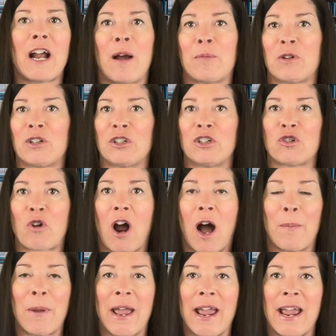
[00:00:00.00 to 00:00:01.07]
I'm going to
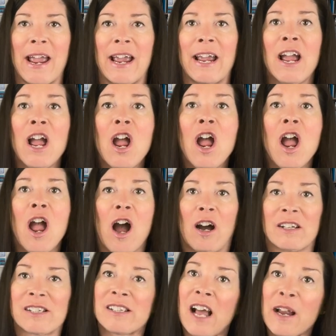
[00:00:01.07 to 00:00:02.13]
drop a
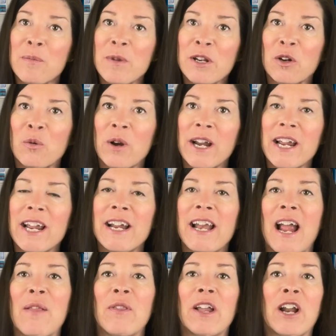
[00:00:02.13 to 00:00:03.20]
assignment grade,
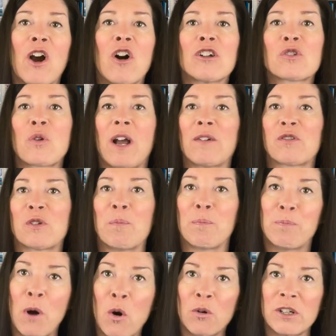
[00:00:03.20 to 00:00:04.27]
and then I also have some
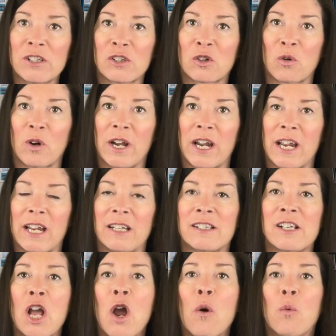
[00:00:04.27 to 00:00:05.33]
bonus
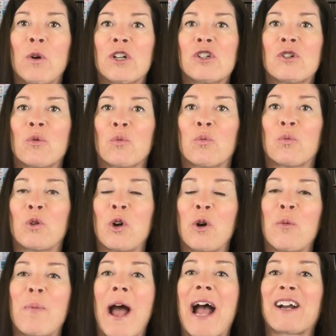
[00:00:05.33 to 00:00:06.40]
grades which
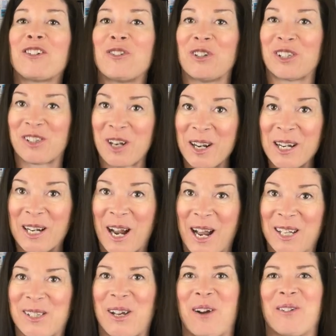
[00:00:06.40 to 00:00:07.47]
go back to the study
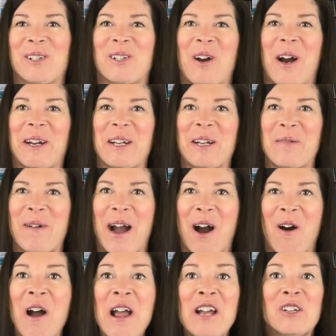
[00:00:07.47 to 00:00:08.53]
guides I was talking
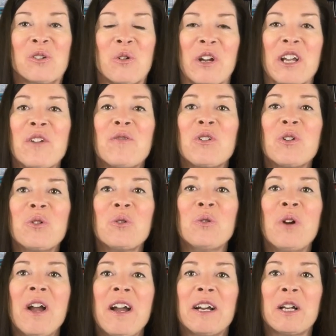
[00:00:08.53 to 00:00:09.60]
about. So if
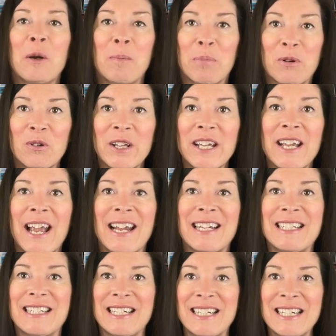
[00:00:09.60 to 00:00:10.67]
you complete
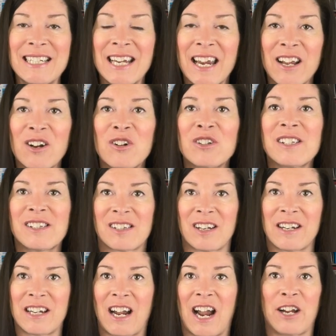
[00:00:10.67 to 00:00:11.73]
a detailed
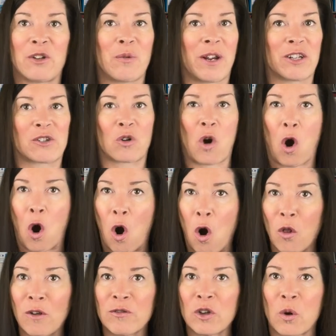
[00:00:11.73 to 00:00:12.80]
study guide, you answer
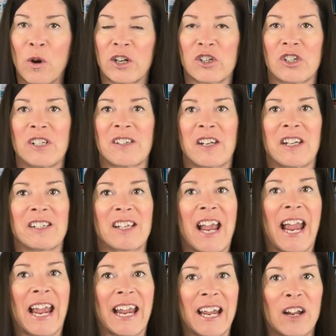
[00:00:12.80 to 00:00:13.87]
all of the questions and it's
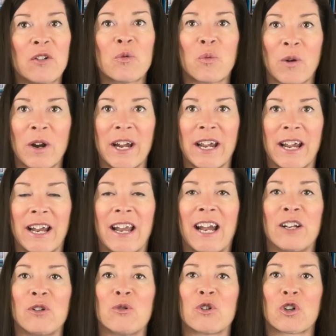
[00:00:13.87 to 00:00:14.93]
handwritten,
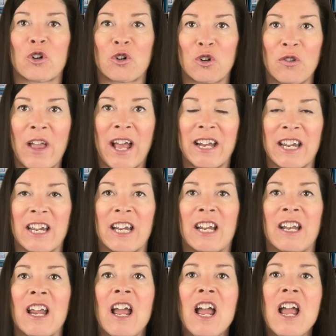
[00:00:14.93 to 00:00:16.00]
and you turn that
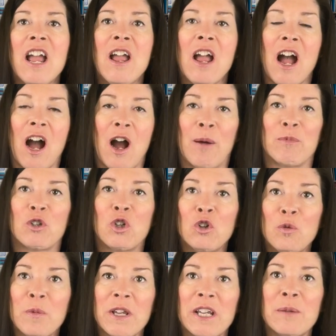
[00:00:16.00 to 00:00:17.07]
in to
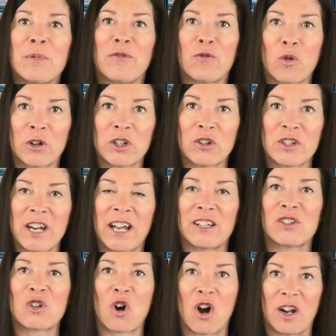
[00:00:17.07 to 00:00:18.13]
me before your
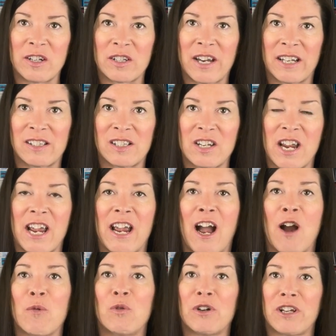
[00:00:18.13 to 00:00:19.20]
test on test day,
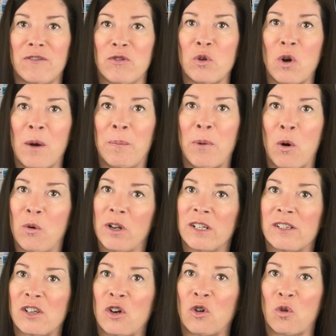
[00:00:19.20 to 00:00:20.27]
I will give you a
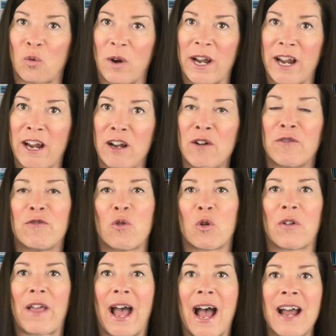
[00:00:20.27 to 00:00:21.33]
bonus grade for
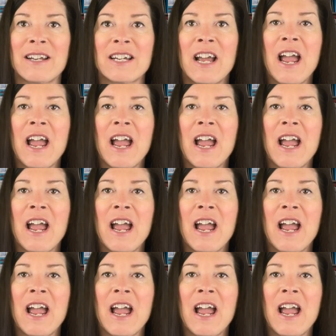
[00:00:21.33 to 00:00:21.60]
that.